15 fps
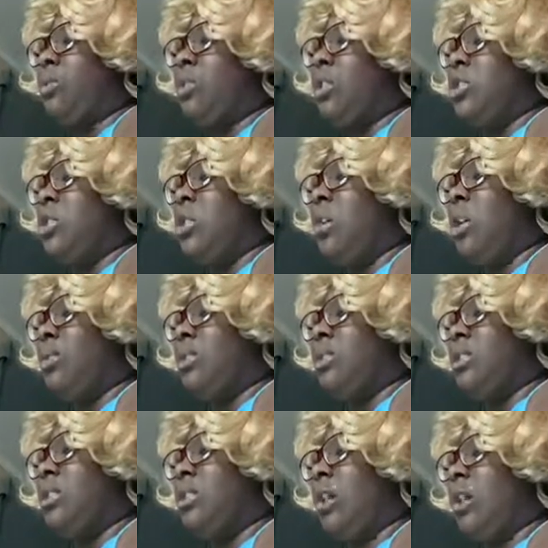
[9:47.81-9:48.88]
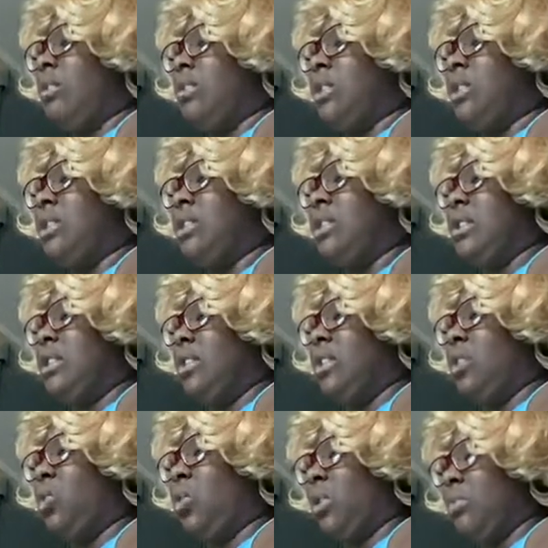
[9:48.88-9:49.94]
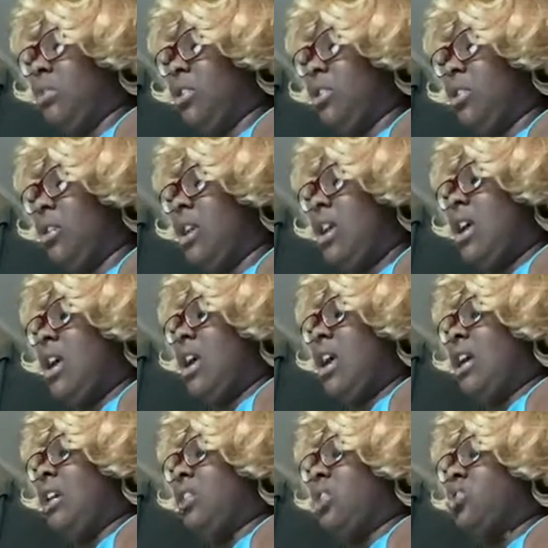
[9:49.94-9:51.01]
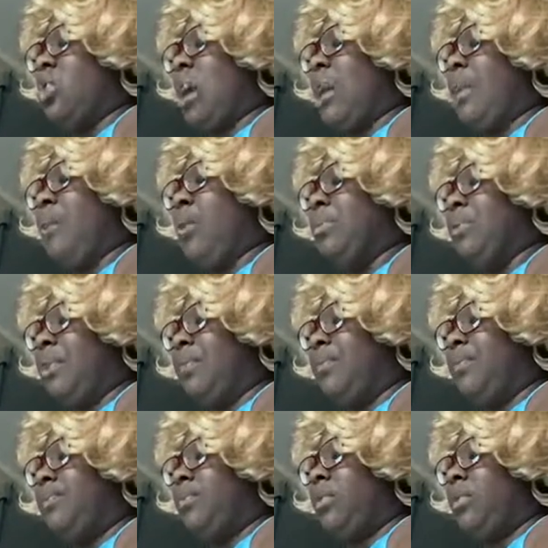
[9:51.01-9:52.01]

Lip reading: when a dog was discovering stealing cornmeal and the tribe whipped him.